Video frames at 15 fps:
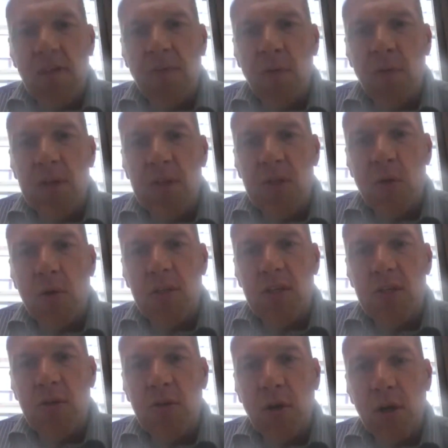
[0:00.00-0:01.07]
influence or
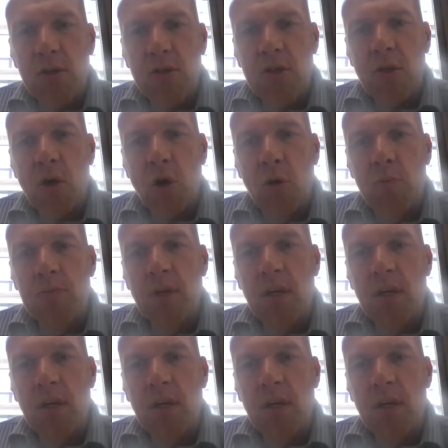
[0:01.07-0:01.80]
discourage home